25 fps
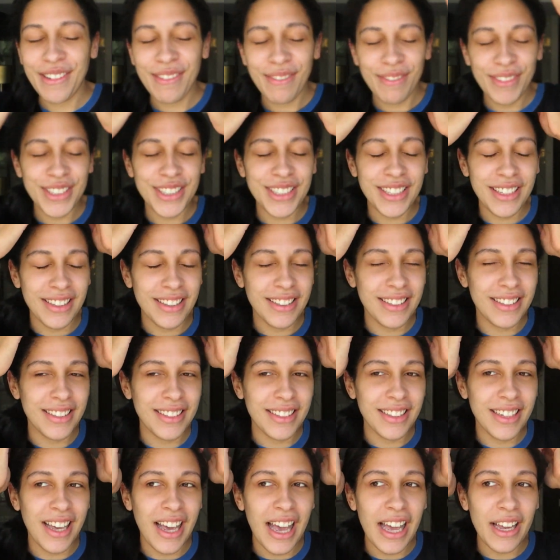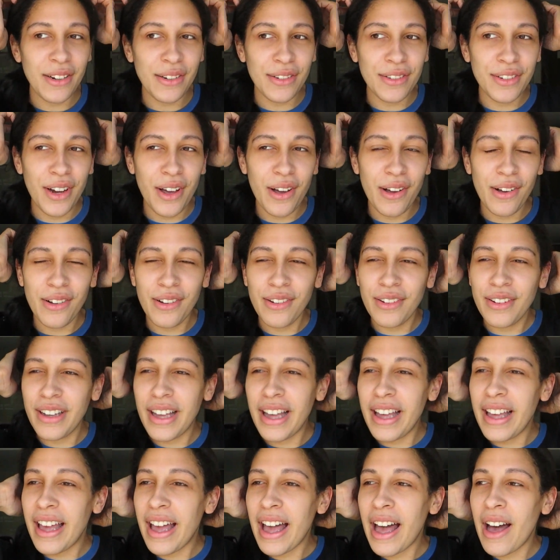Which is, I don't know
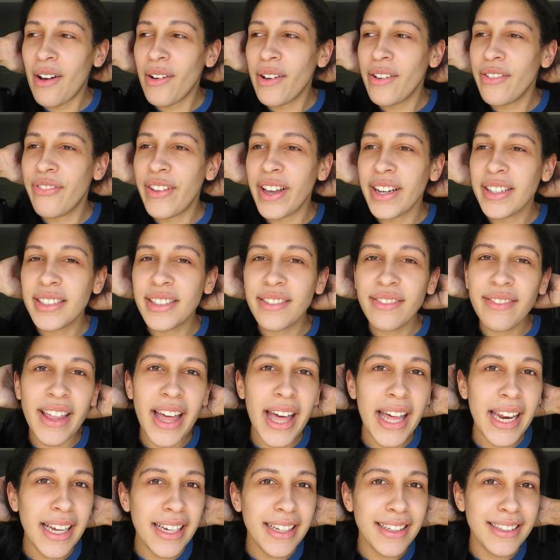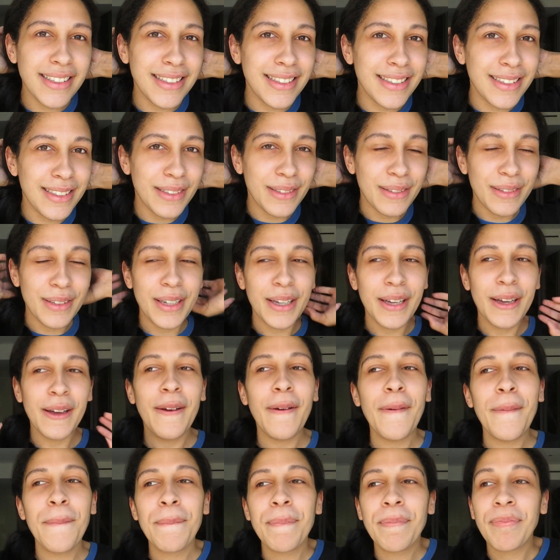how effective that is,
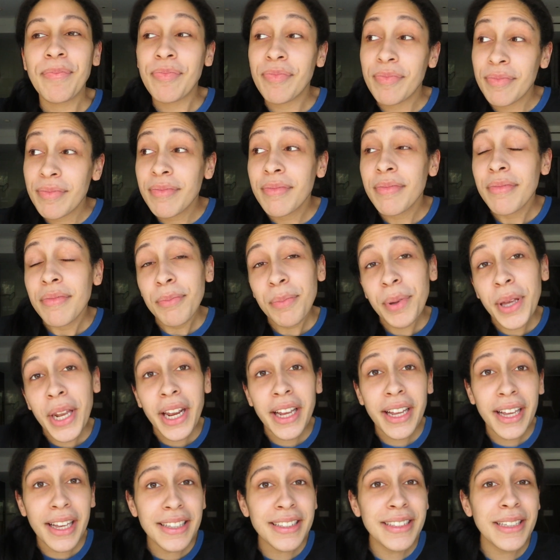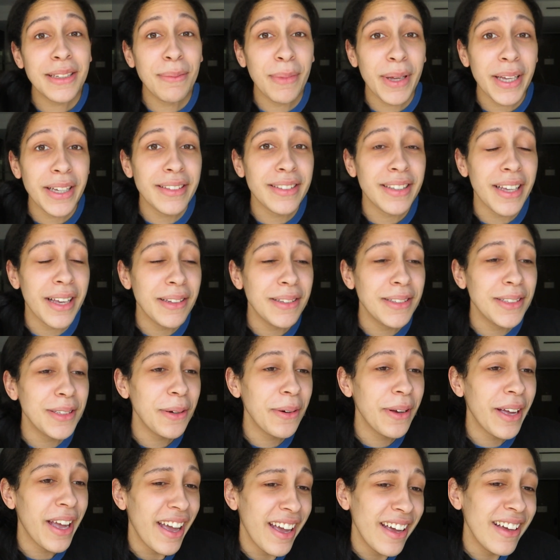but I guess it makes sense.
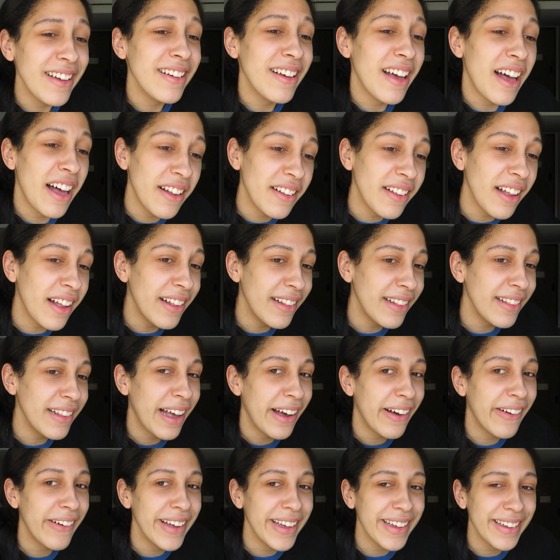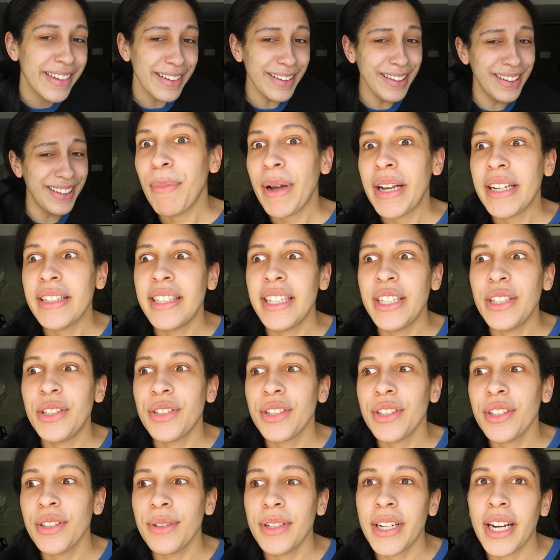Okay, I'll allow it. My
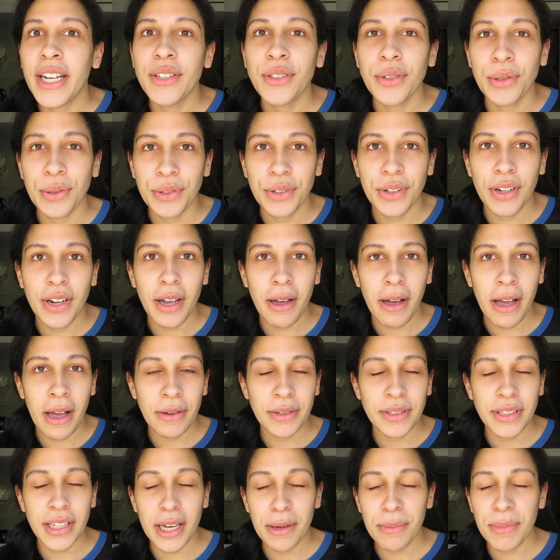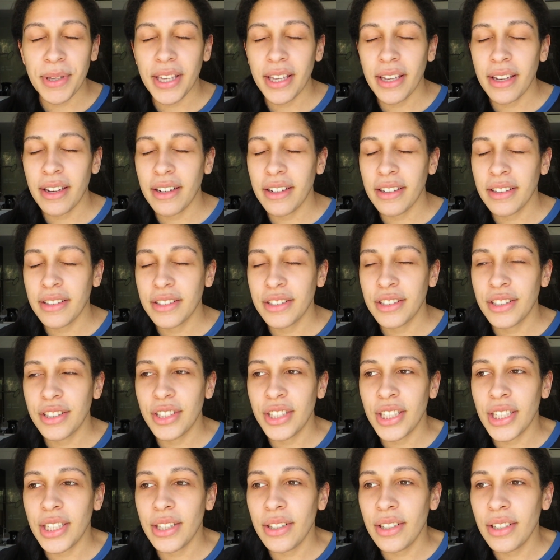teacher, when I told her I was coming here,
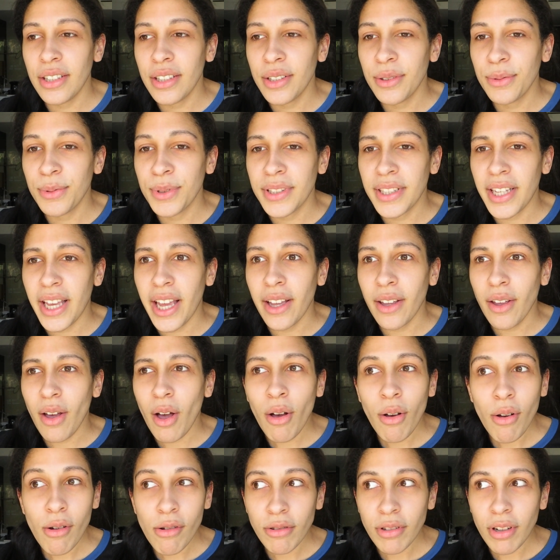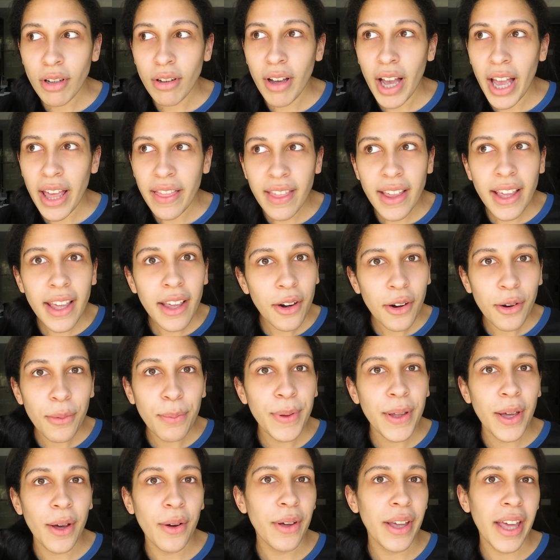she was like, oh no, I think it'll
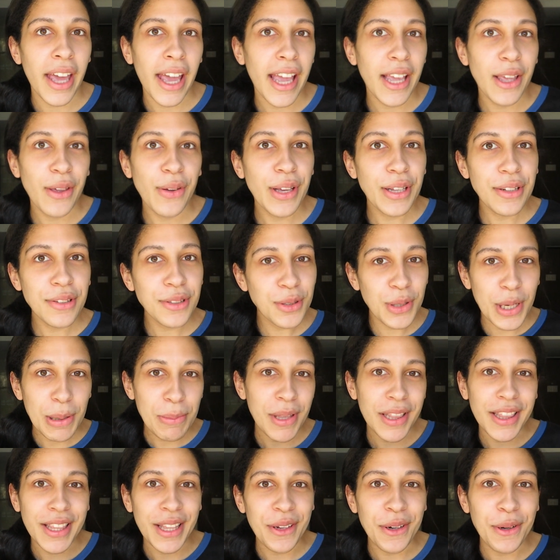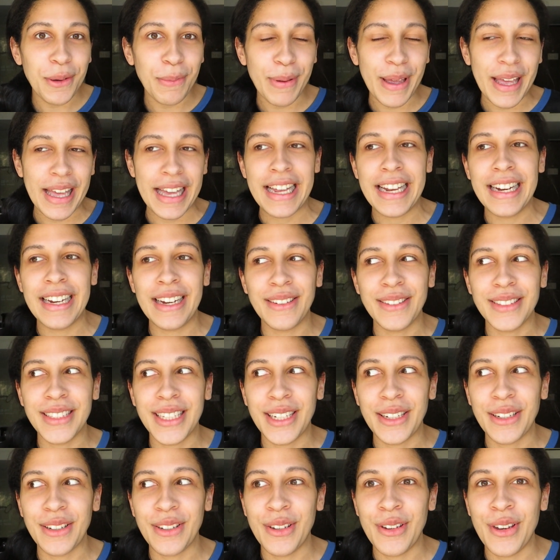be okay. You can scream a little bit. And I was
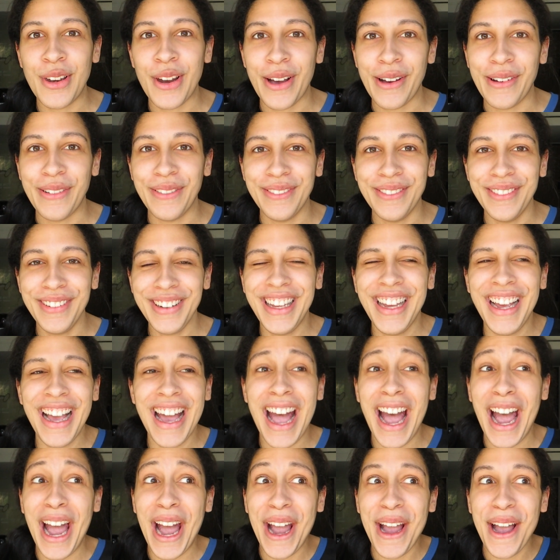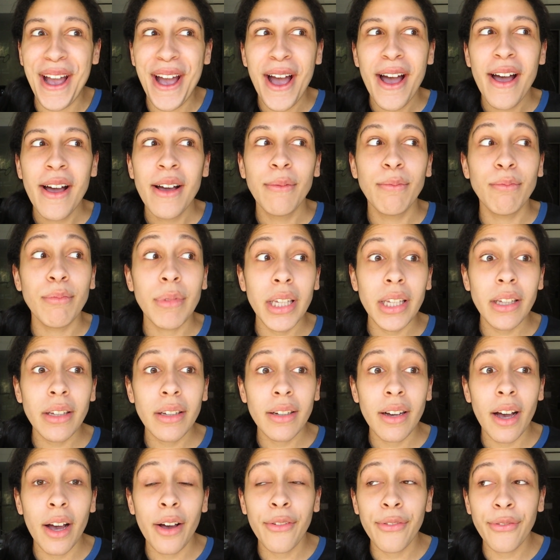like, no. Me,
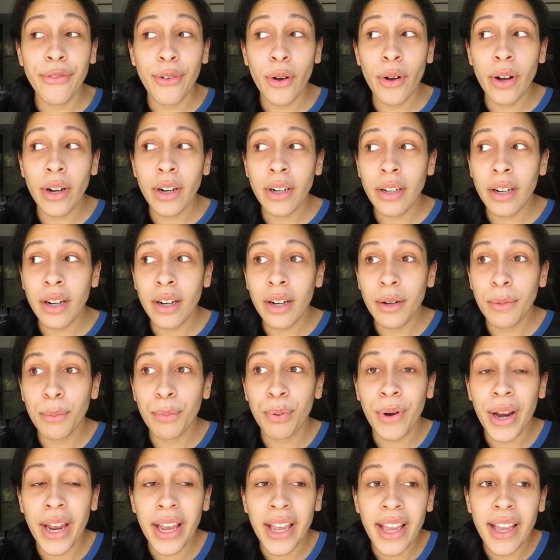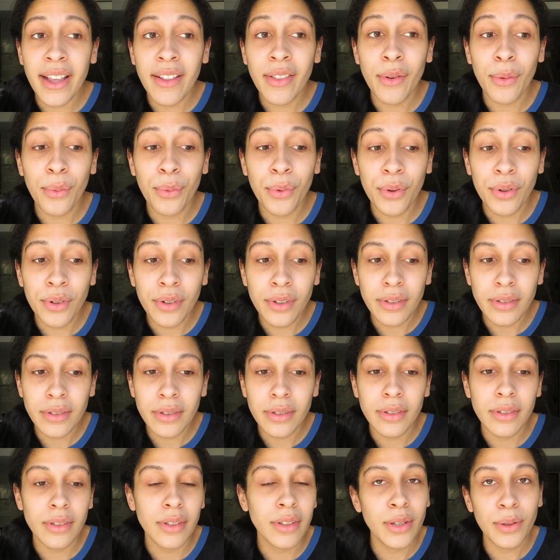a foreigner, breaking the
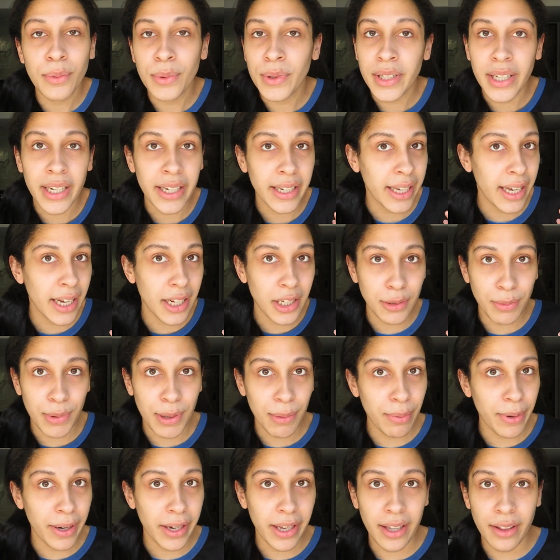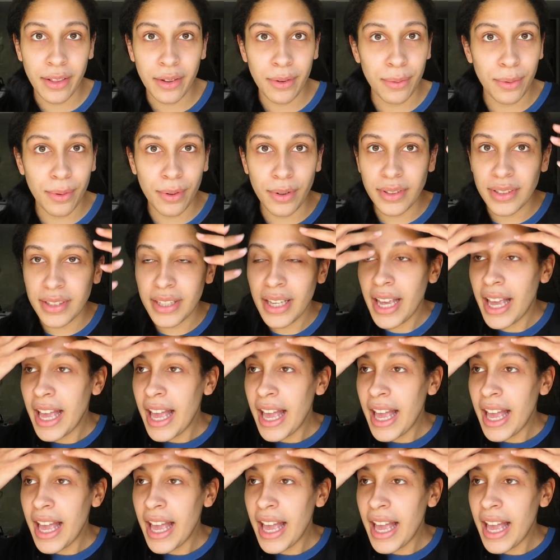rules? You will not catch me breaking the rules.